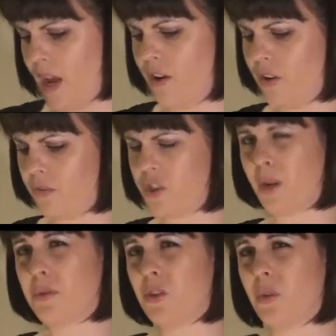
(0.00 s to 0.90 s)
I don't know if
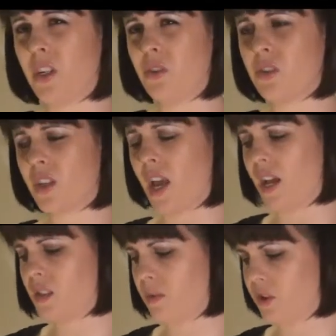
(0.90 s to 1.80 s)
chop suey usually
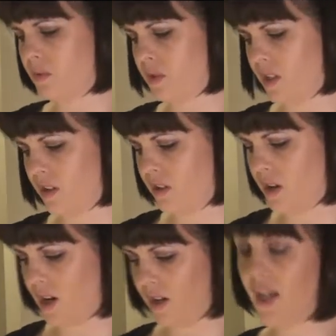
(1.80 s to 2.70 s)
has mushrooms in it or
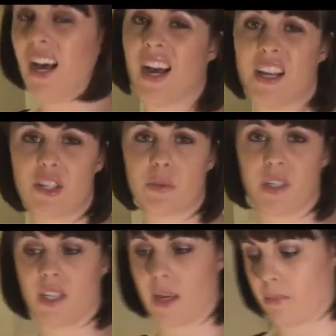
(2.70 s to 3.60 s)
not. I just
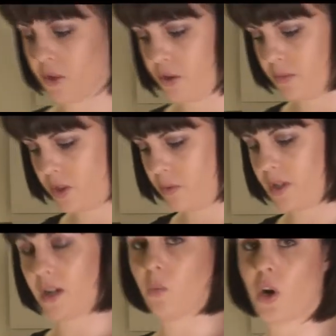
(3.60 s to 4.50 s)
really like mushrooms, so we're
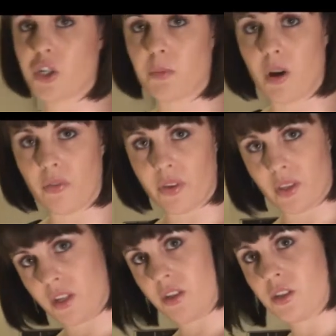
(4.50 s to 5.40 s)
going to wash them off and
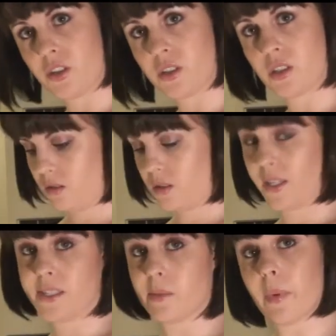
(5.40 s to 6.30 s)
then just
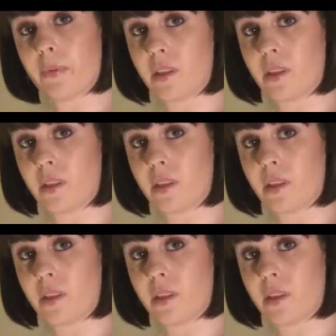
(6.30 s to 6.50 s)
slice them up